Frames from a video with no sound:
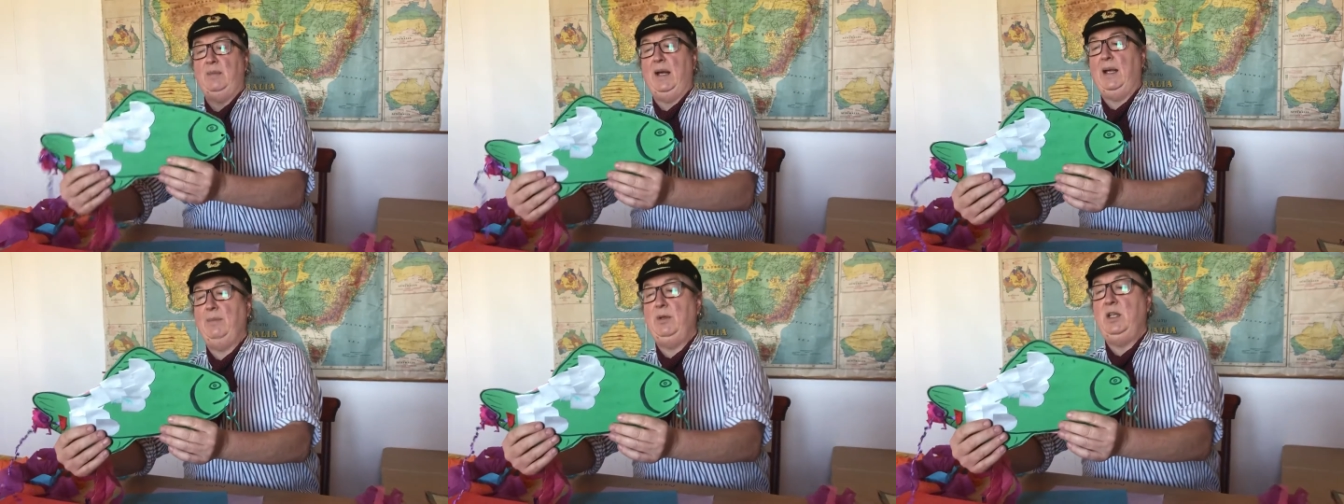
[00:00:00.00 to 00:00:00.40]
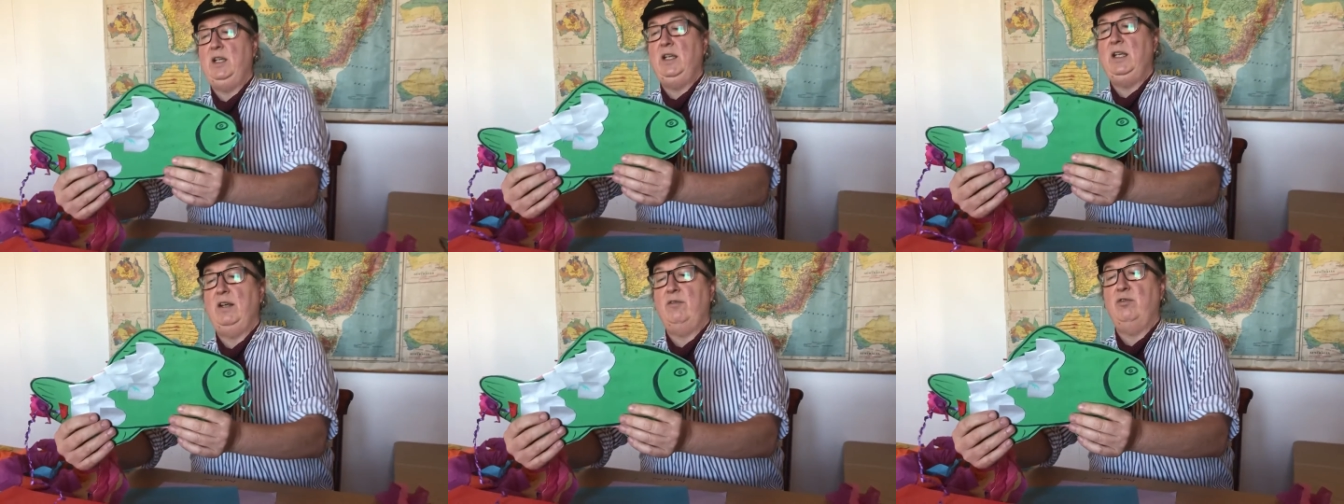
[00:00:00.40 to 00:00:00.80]
paper you
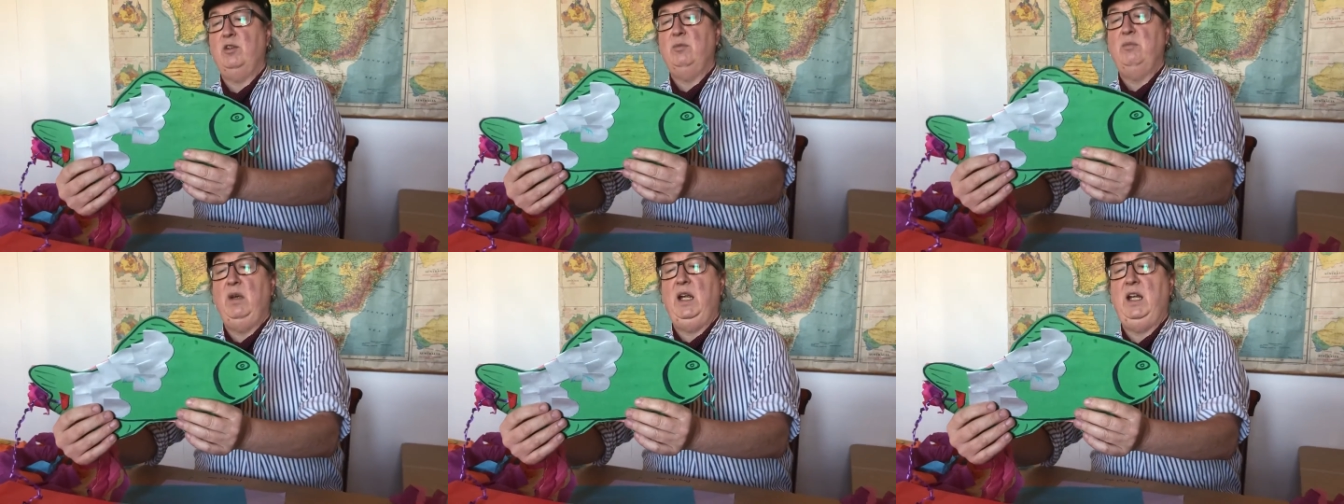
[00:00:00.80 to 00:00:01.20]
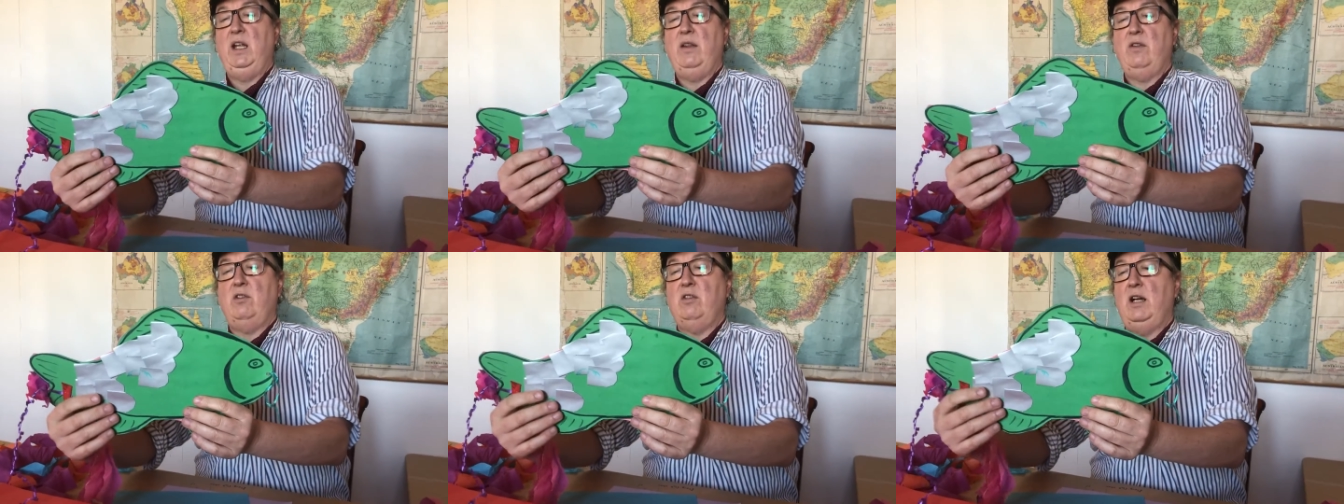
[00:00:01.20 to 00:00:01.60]
can get from any
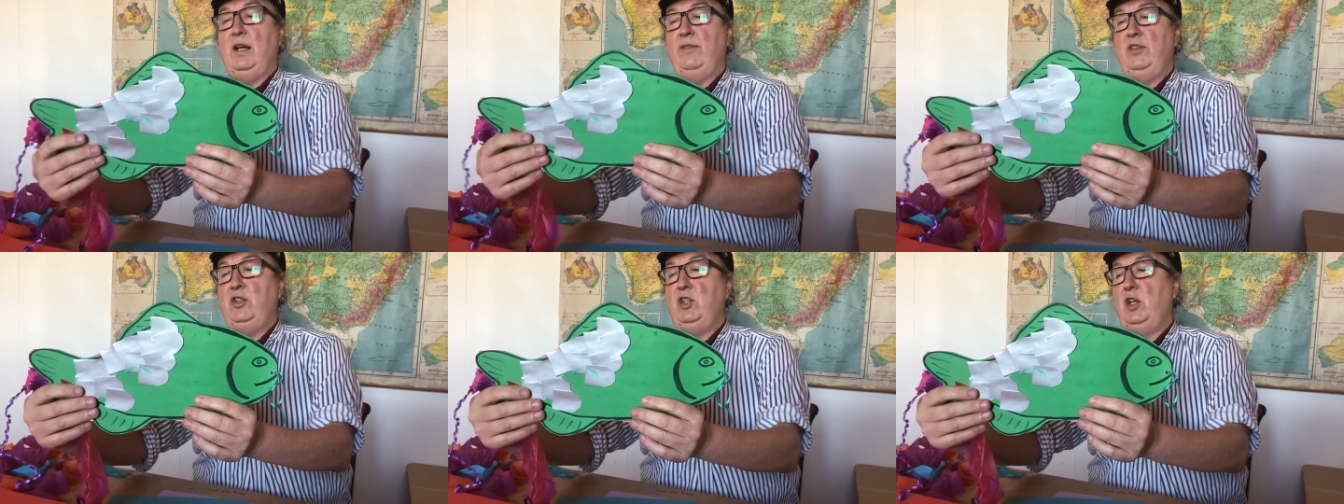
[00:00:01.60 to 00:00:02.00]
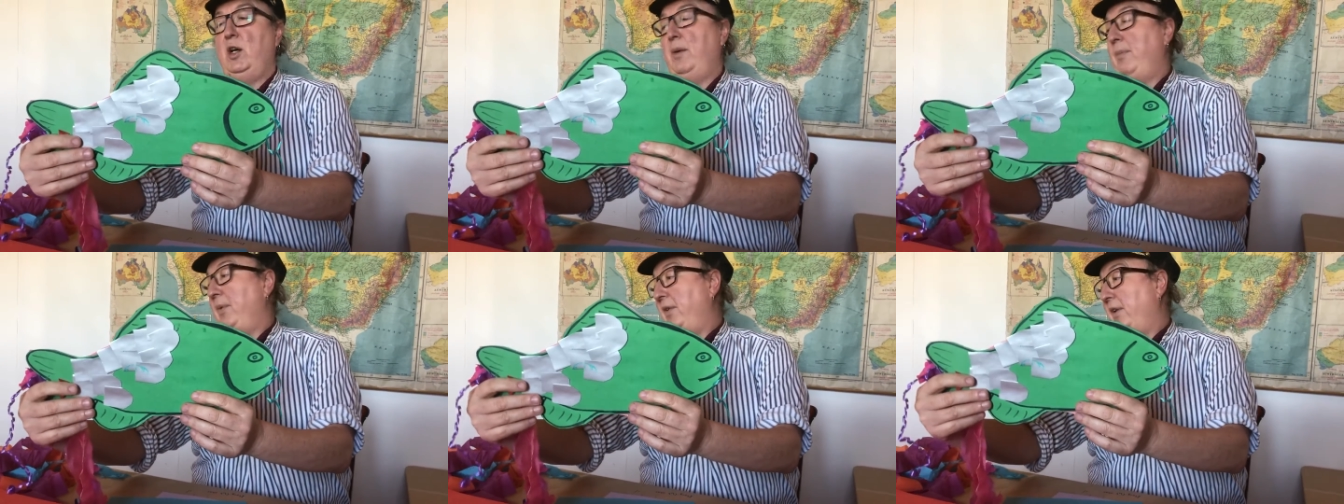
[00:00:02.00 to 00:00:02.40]
of the craft
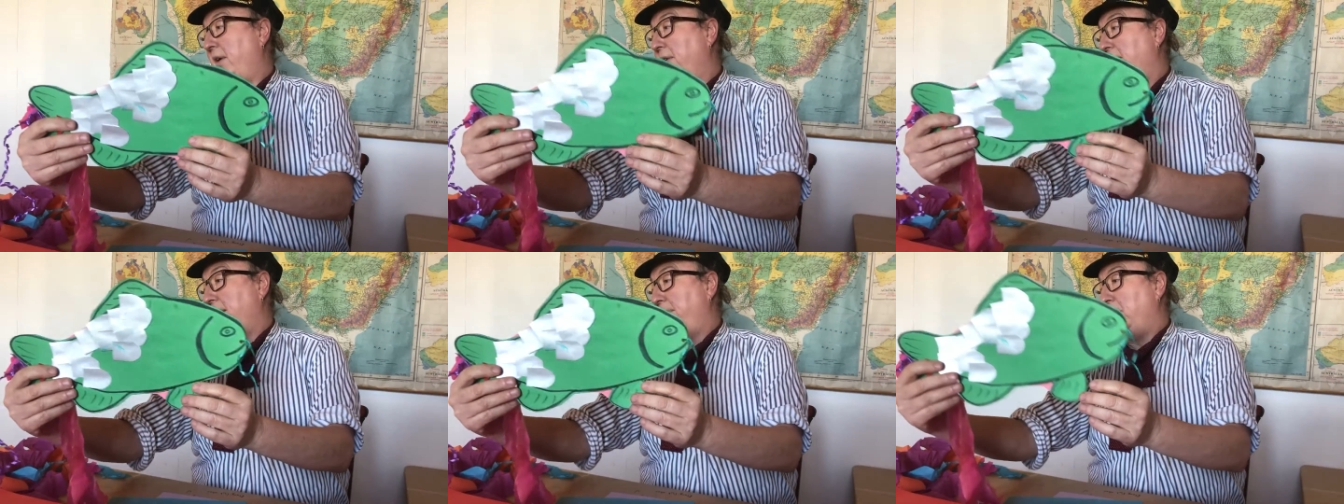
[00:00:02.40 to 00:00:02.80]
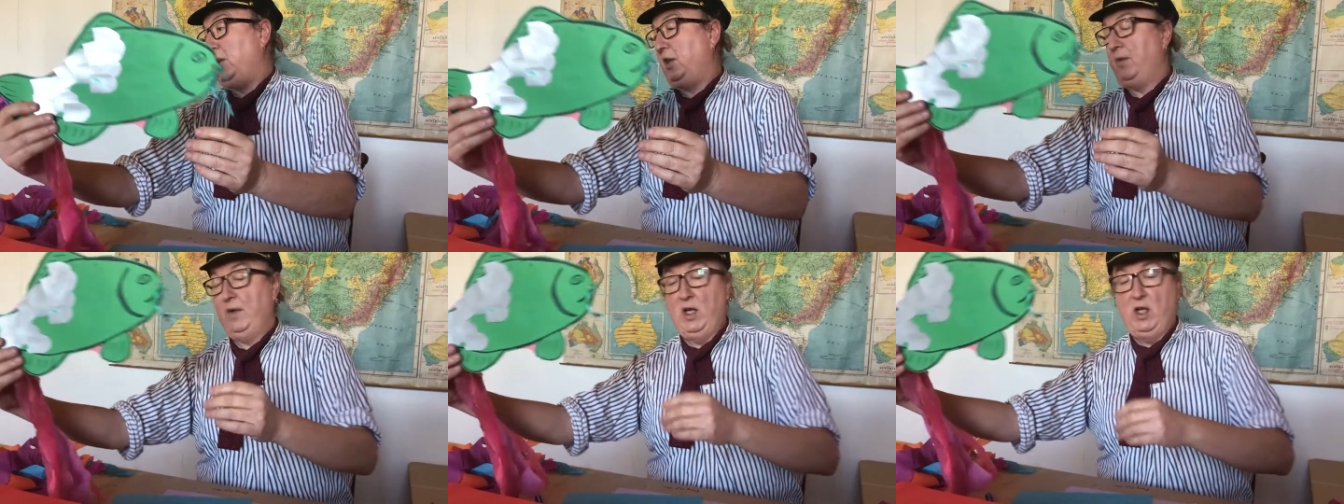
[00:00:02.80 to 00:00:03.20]
shops, so it's up to you.